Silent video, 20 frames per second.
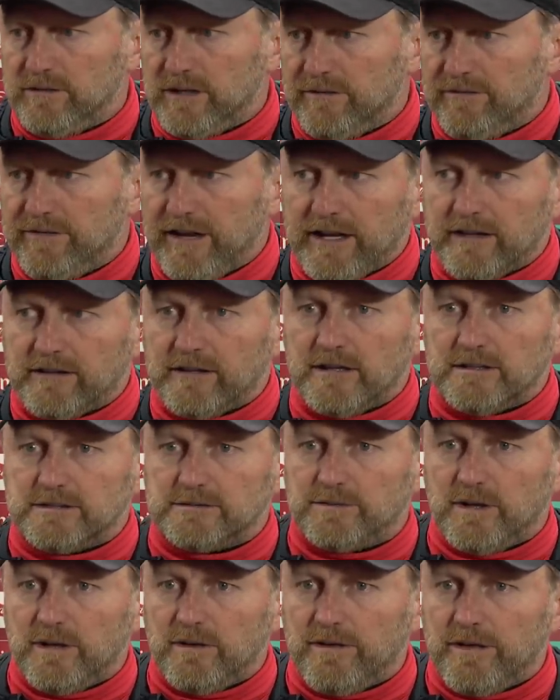affect
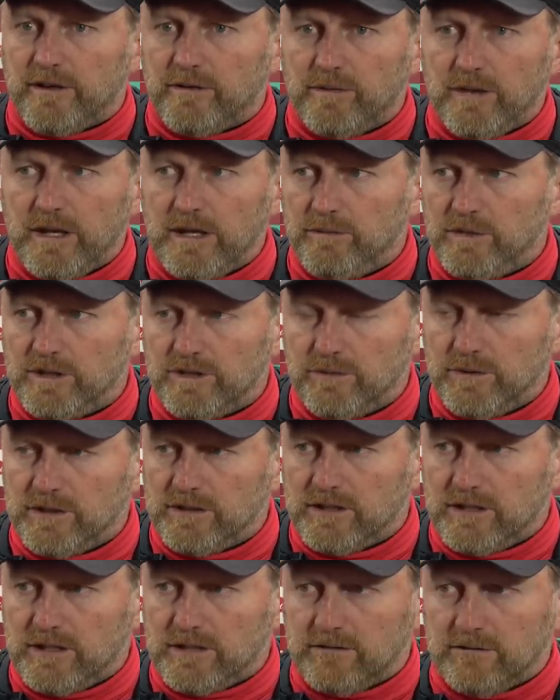us. I think
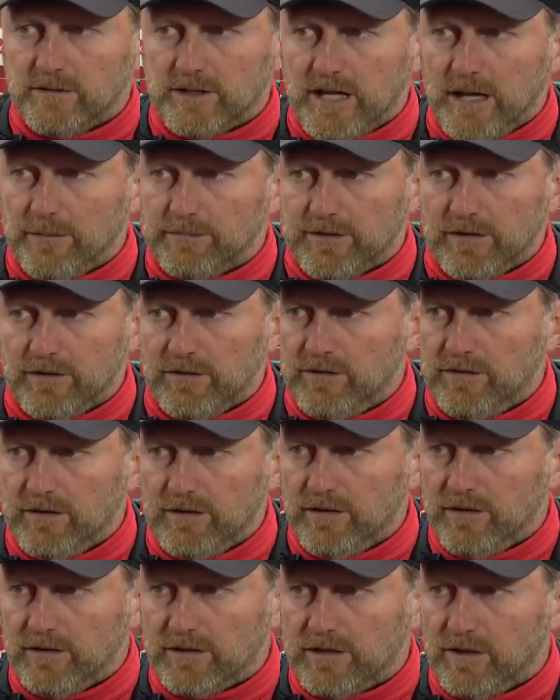we kept
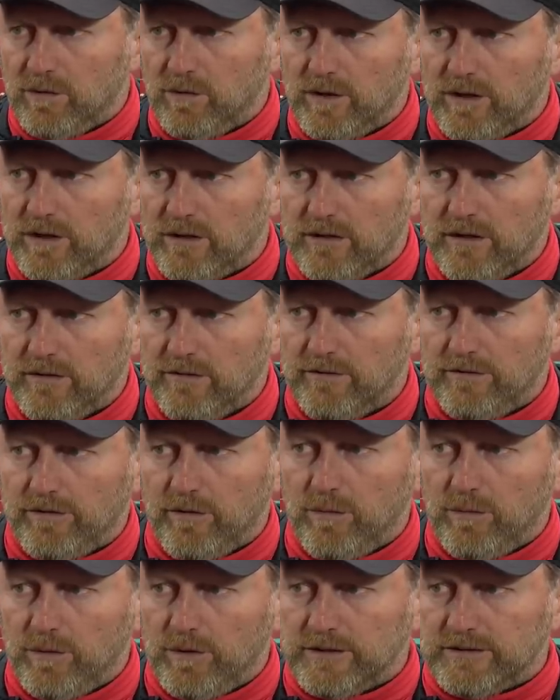on going
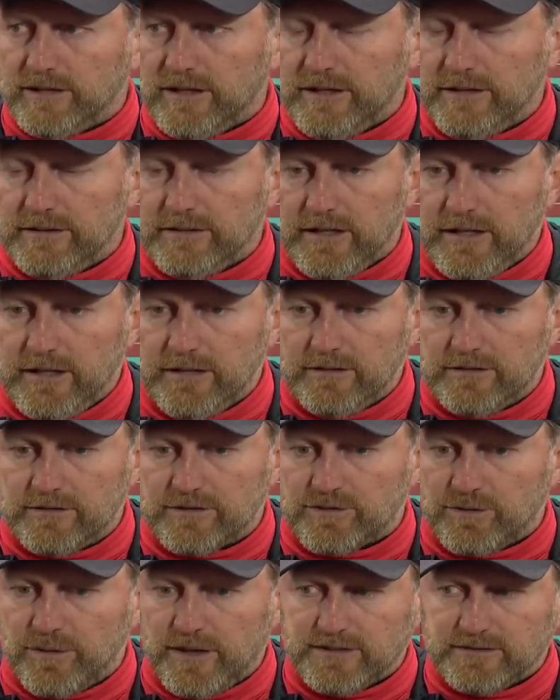forward and
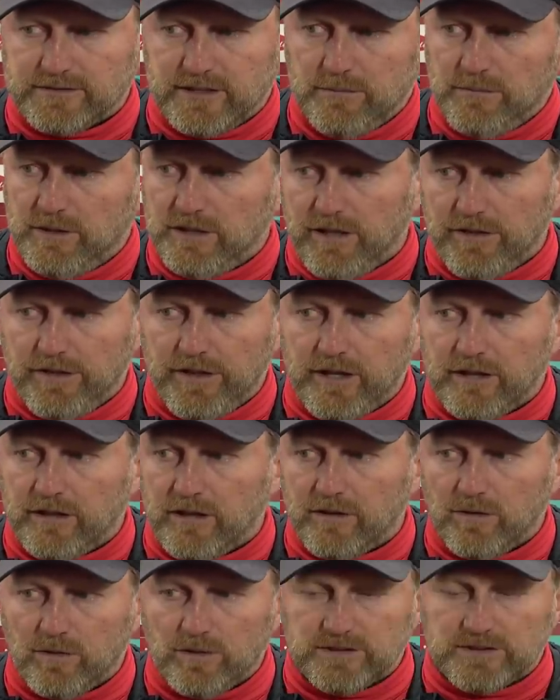stressed them, and I think the
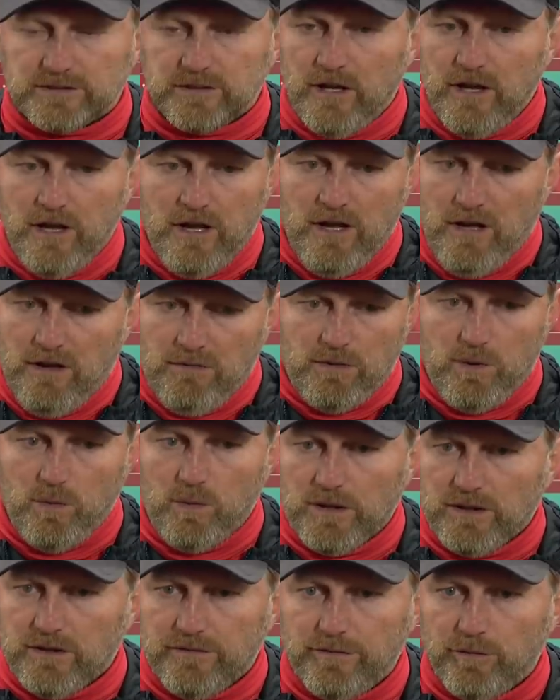goals were
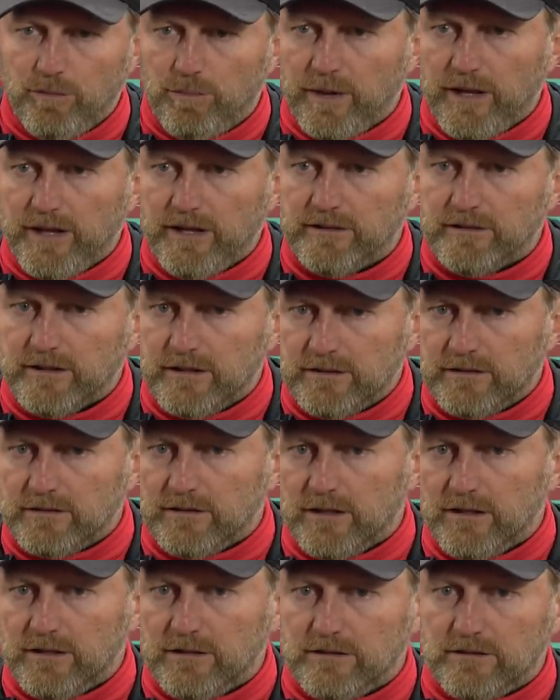wonderful played
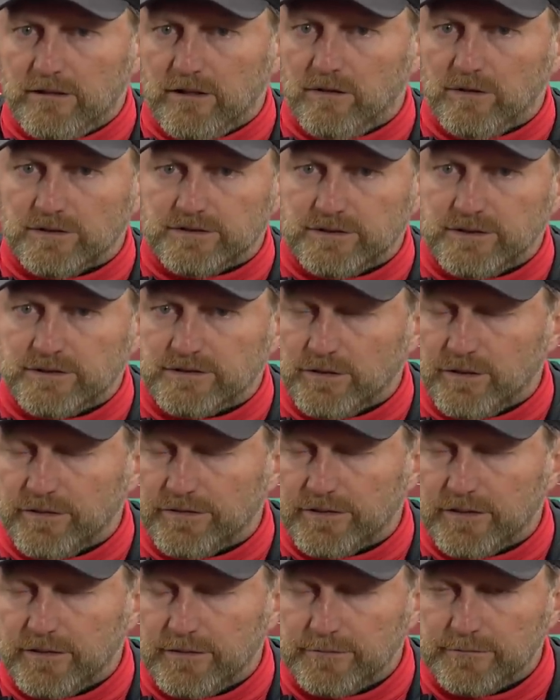and also
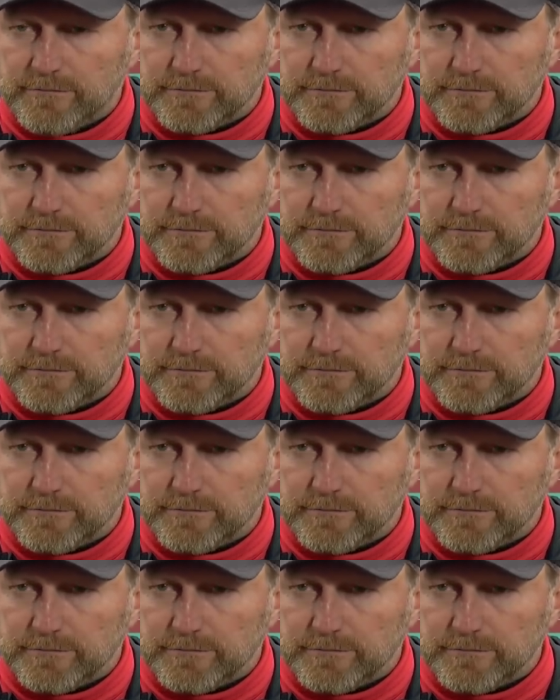deserved.